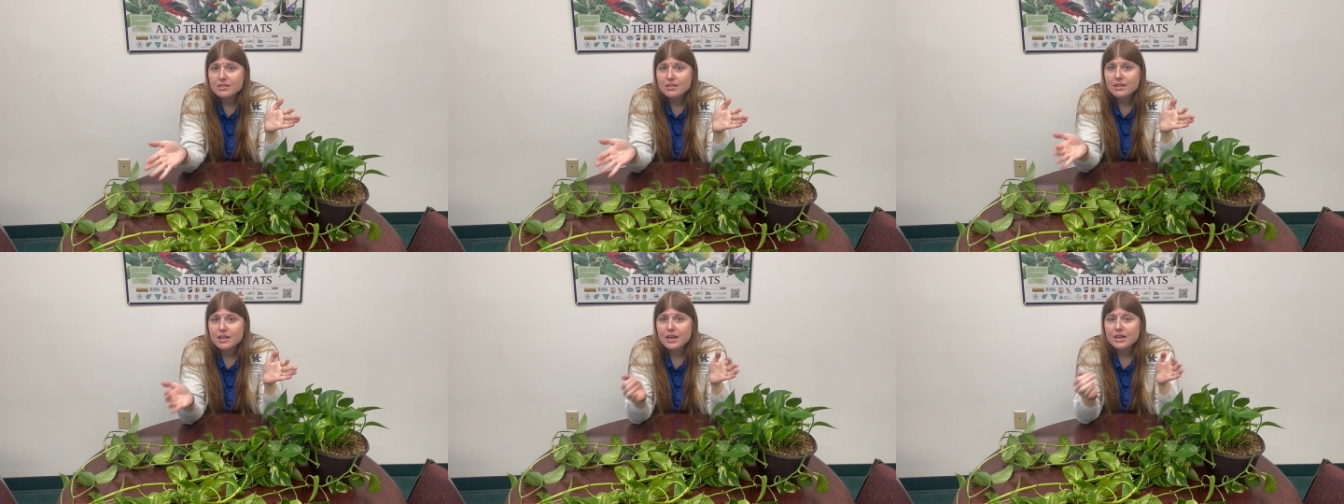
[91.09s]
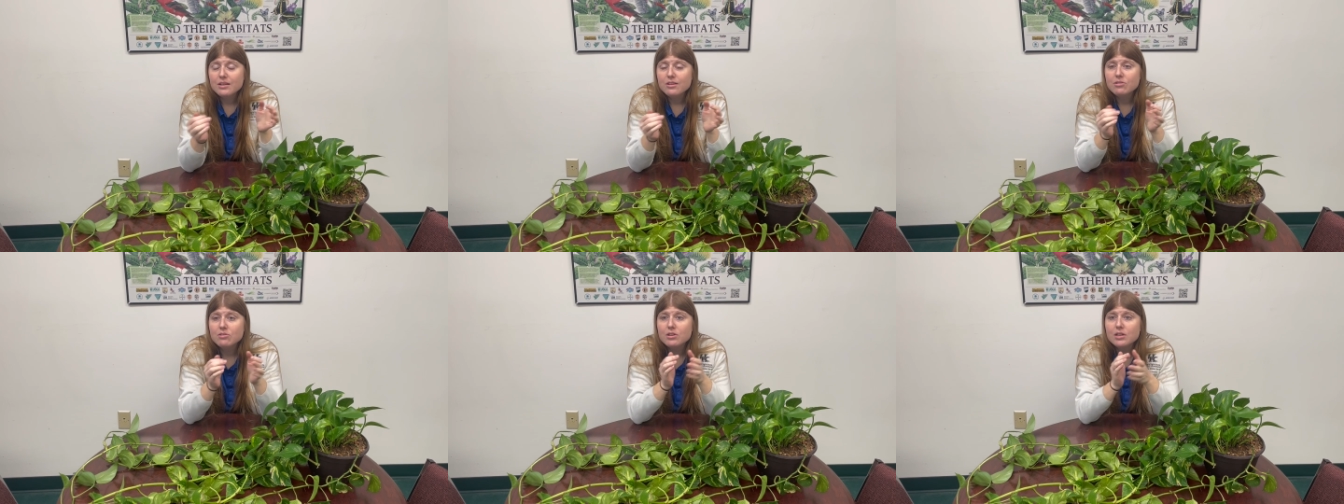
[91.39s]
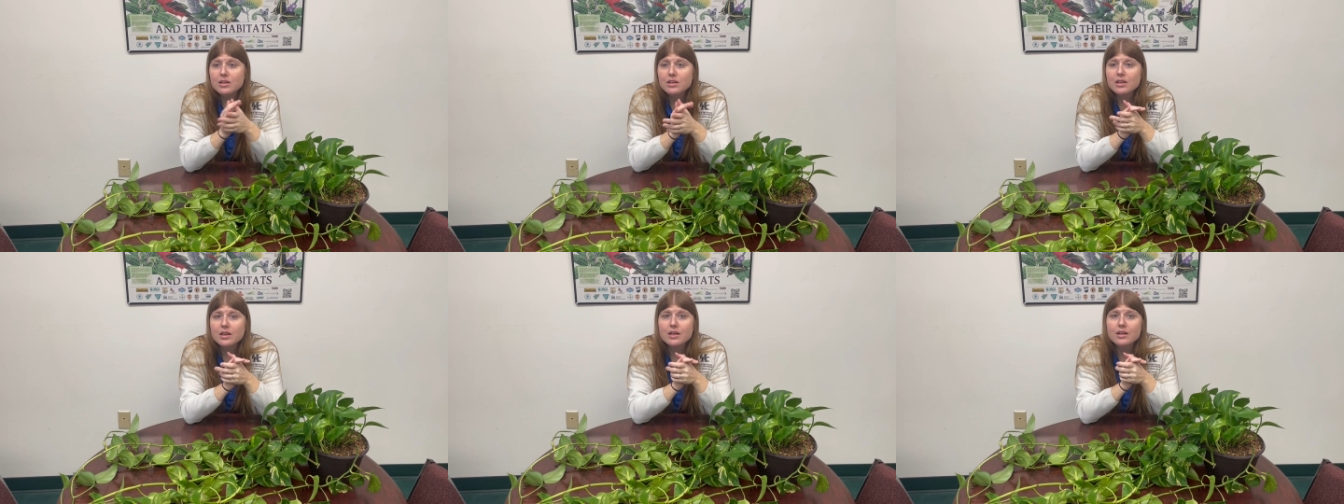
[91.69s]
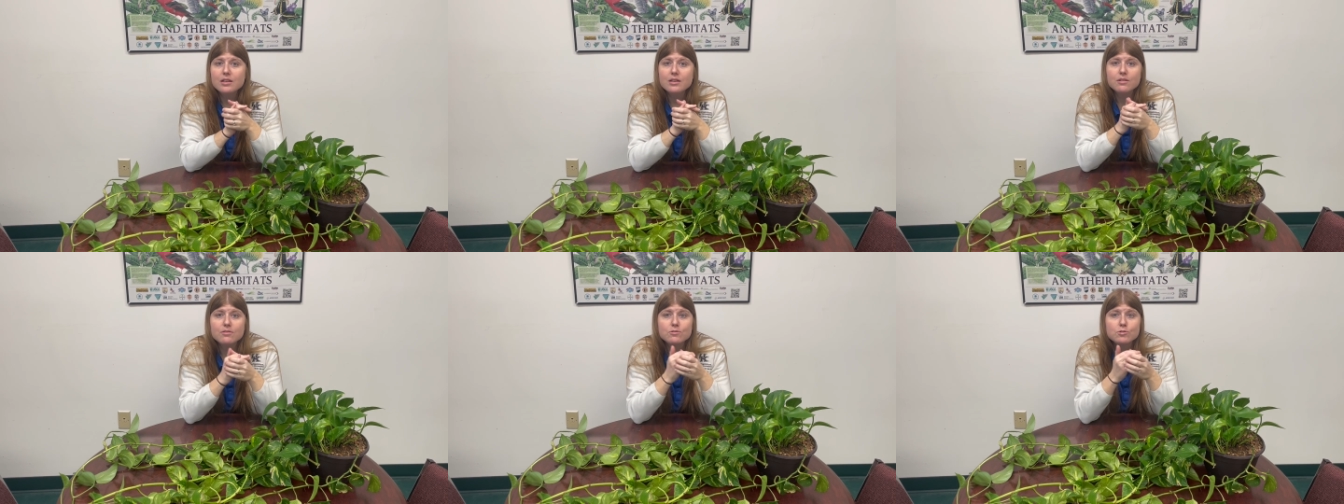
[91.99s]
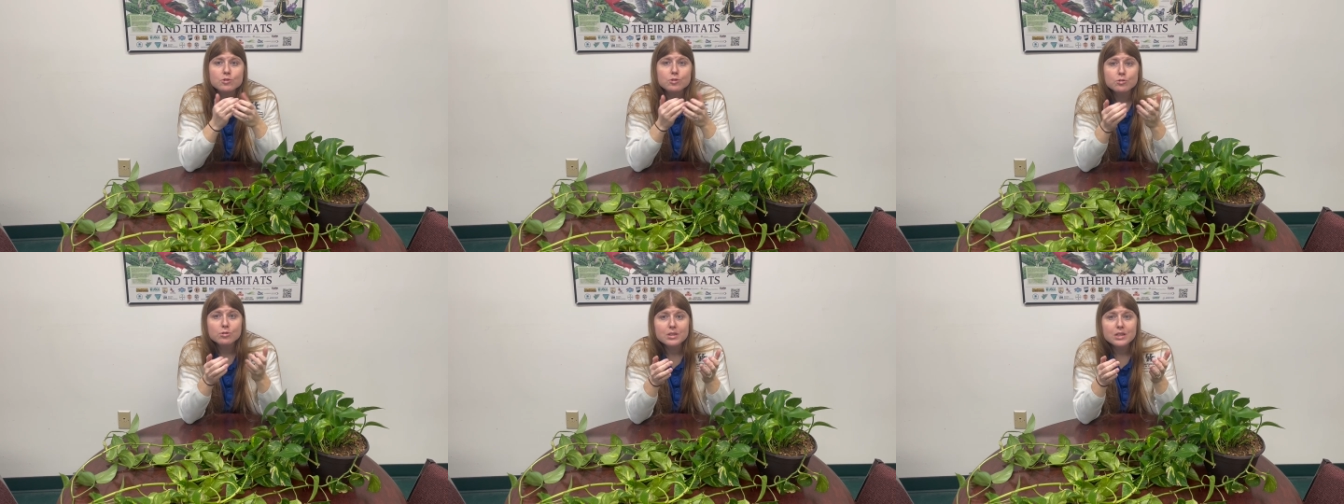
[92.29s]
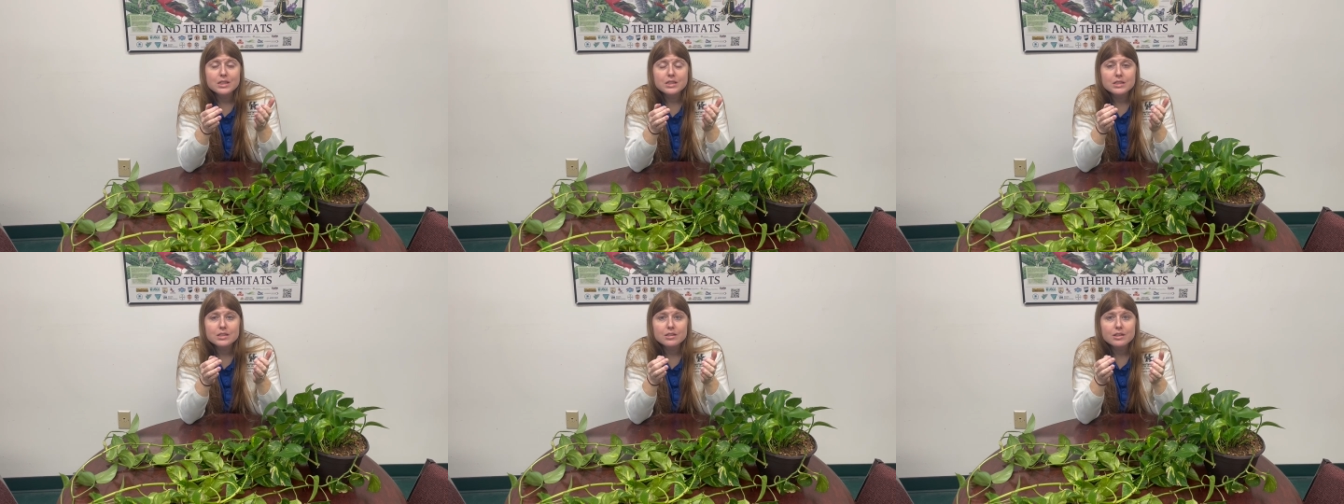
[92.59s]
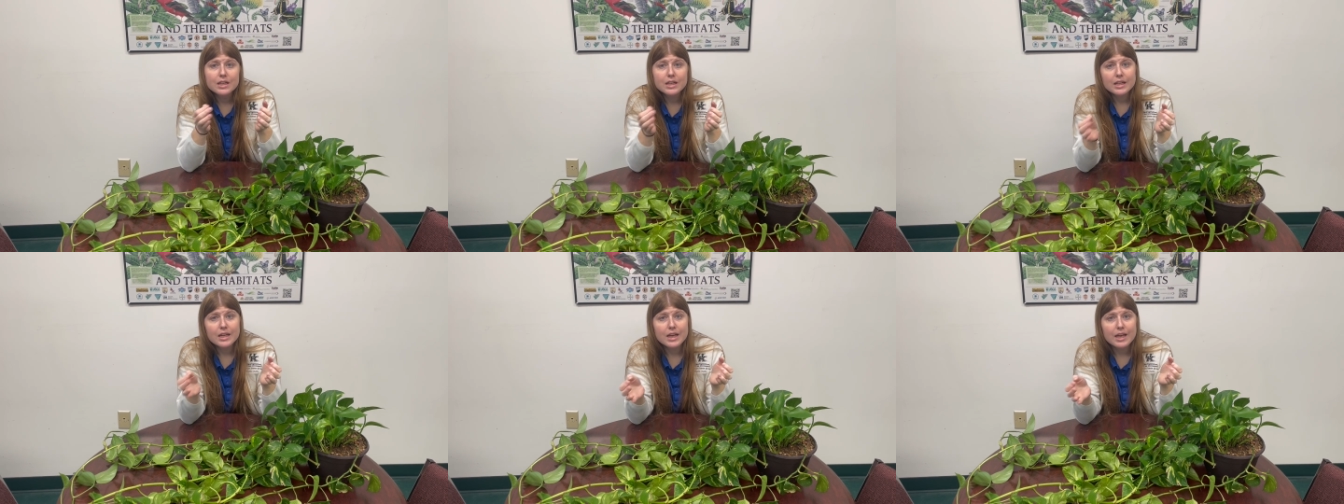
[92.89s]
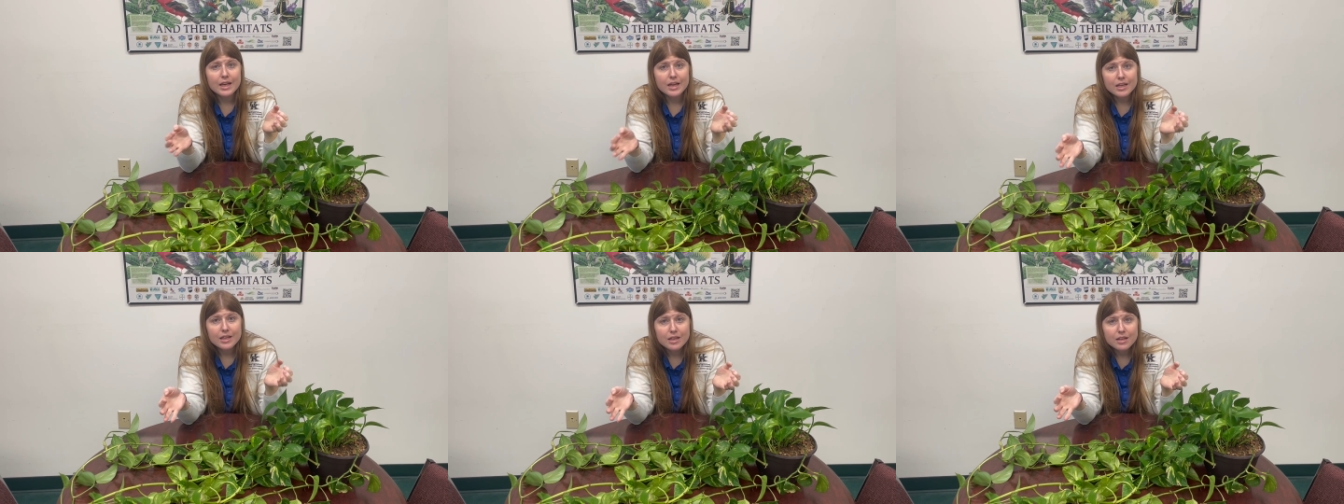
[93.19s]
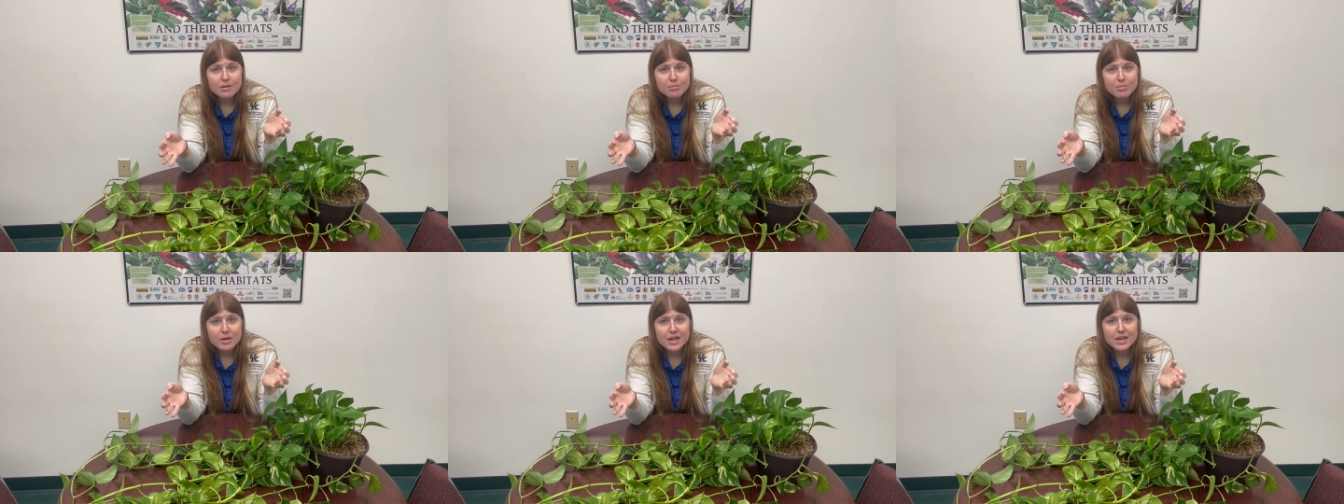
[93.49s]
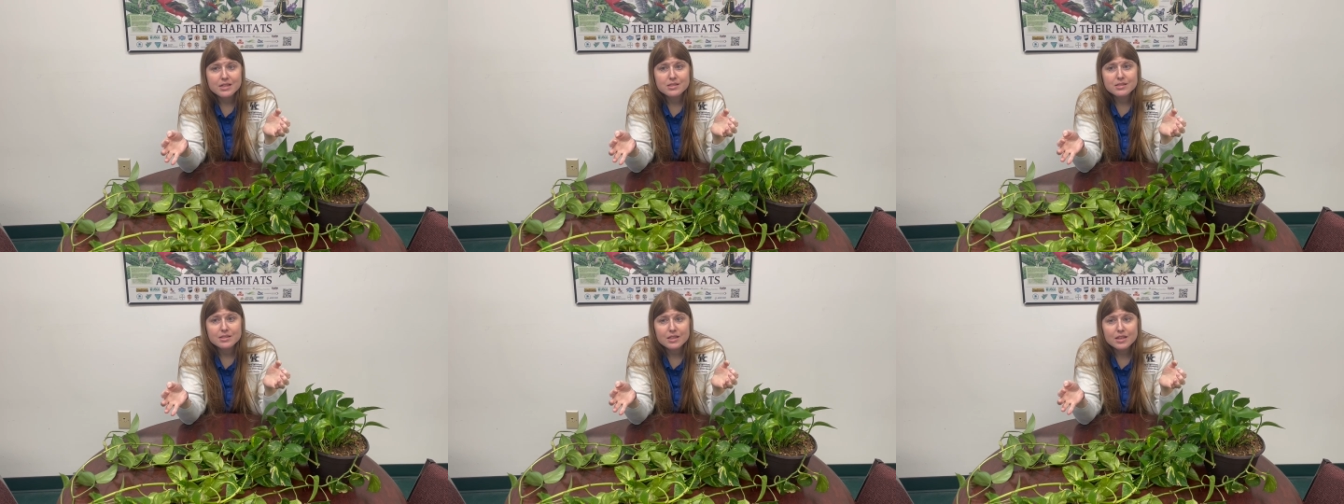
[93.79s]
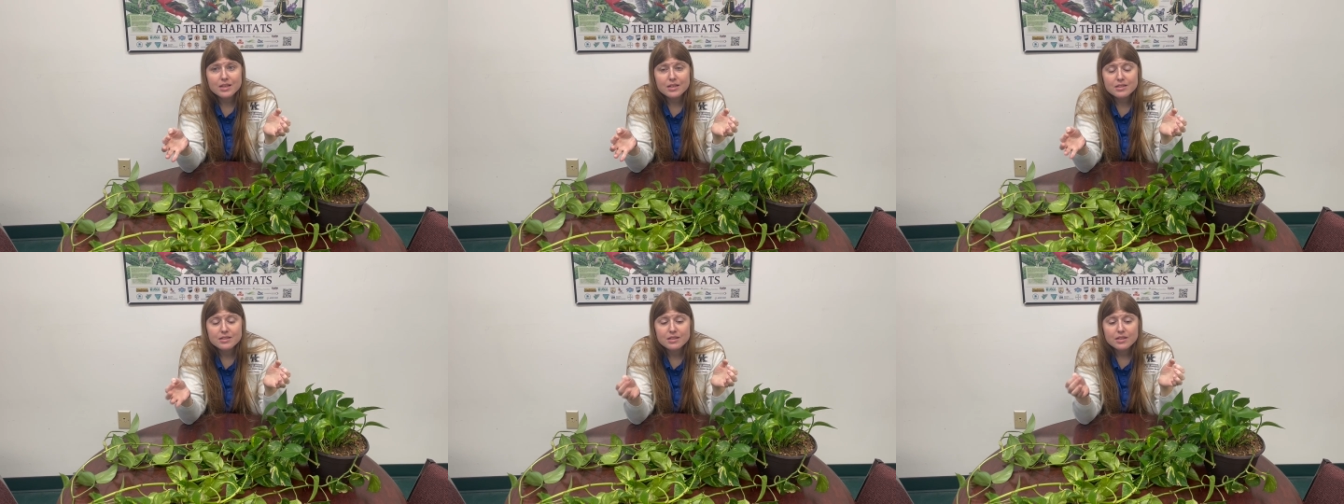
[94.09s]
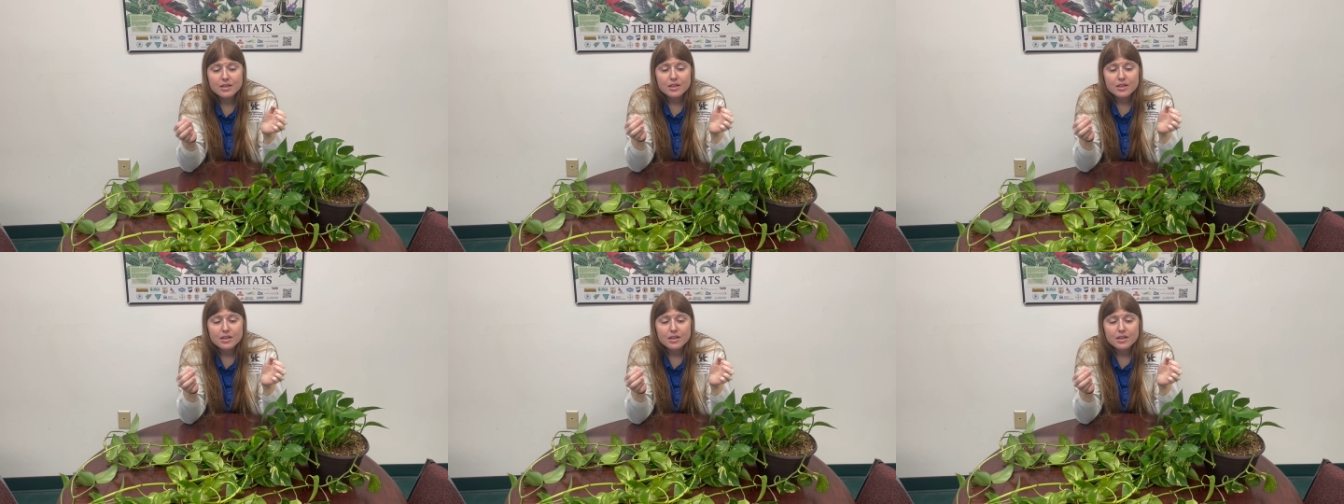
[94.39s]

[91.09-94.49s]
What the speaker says: that you can kind of treat like a hanging basket,